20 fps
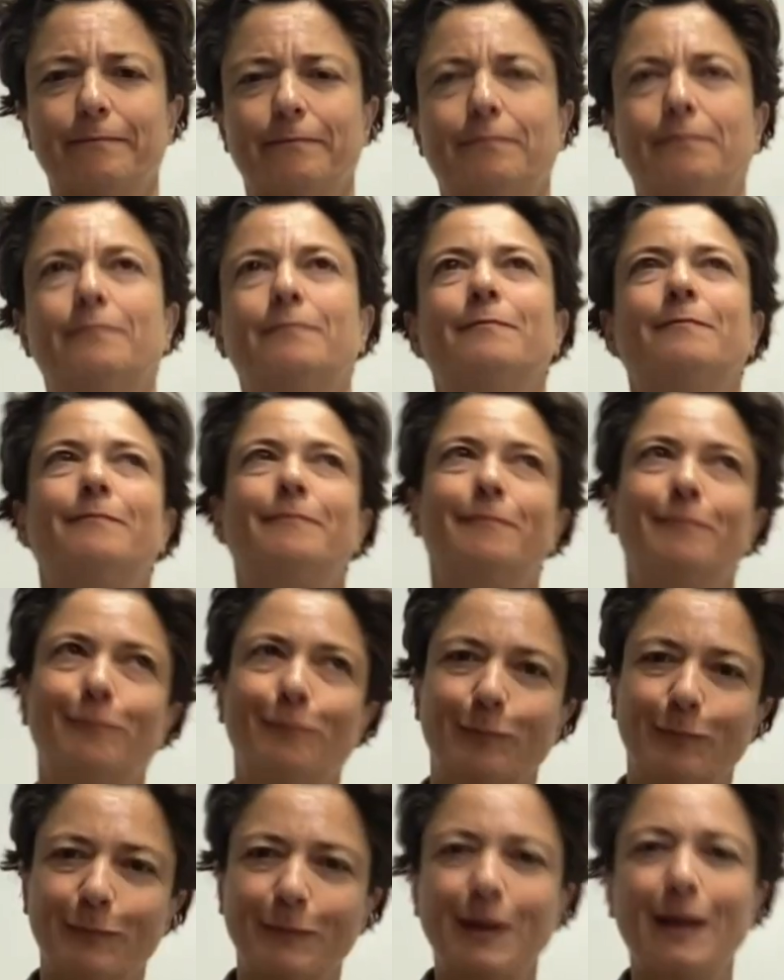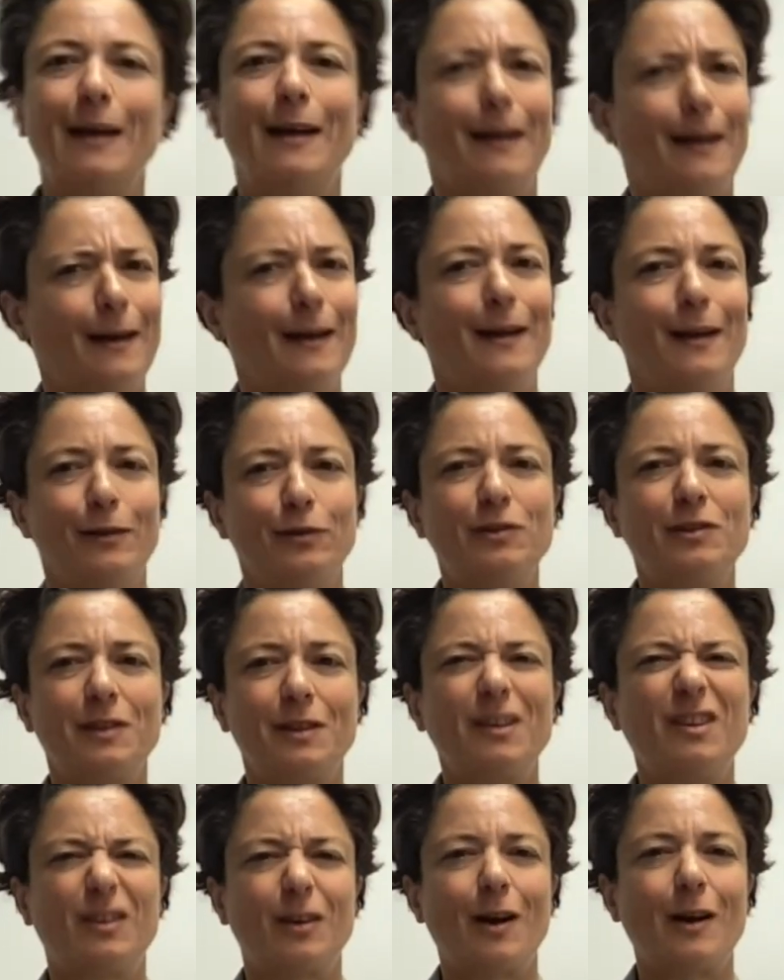She's
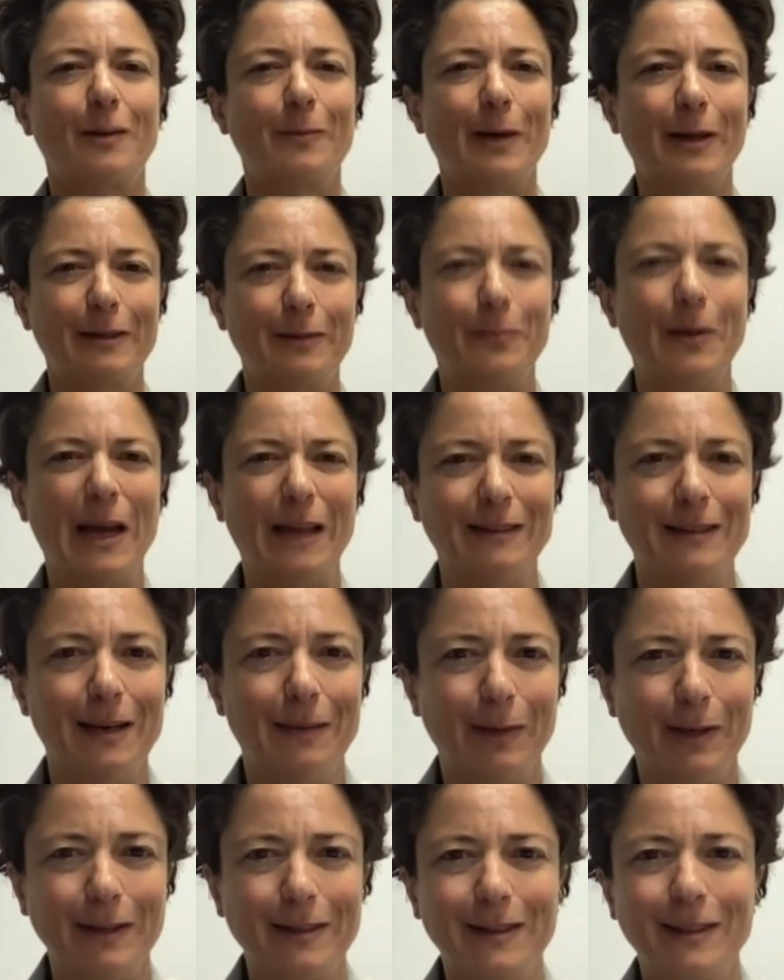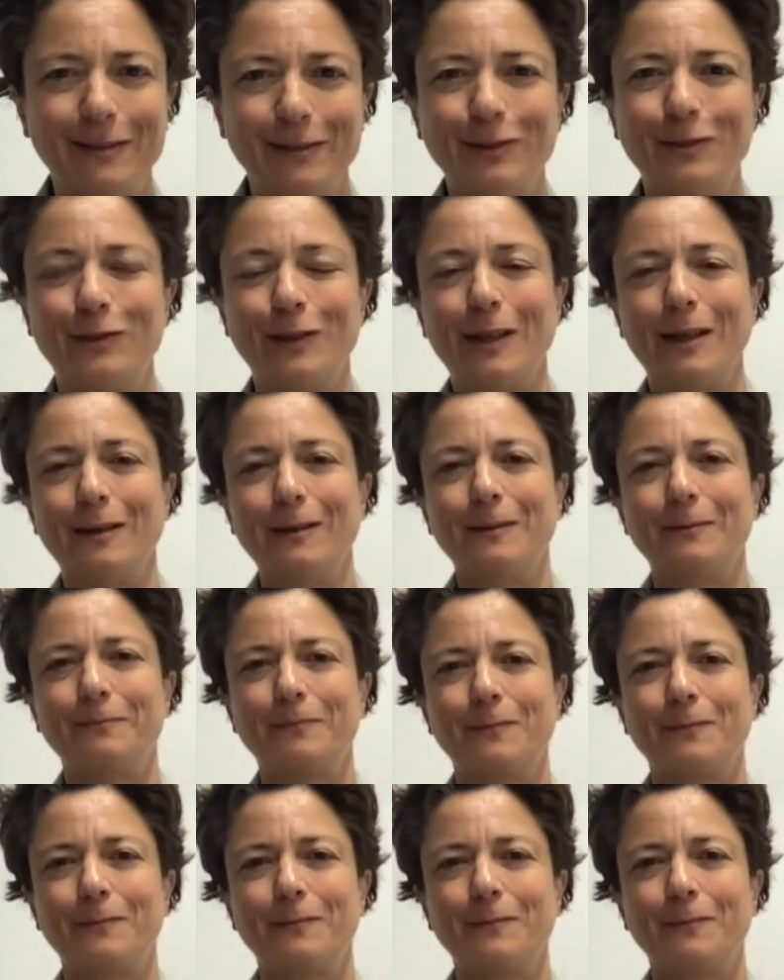going to talk about the pandemic, isn't she?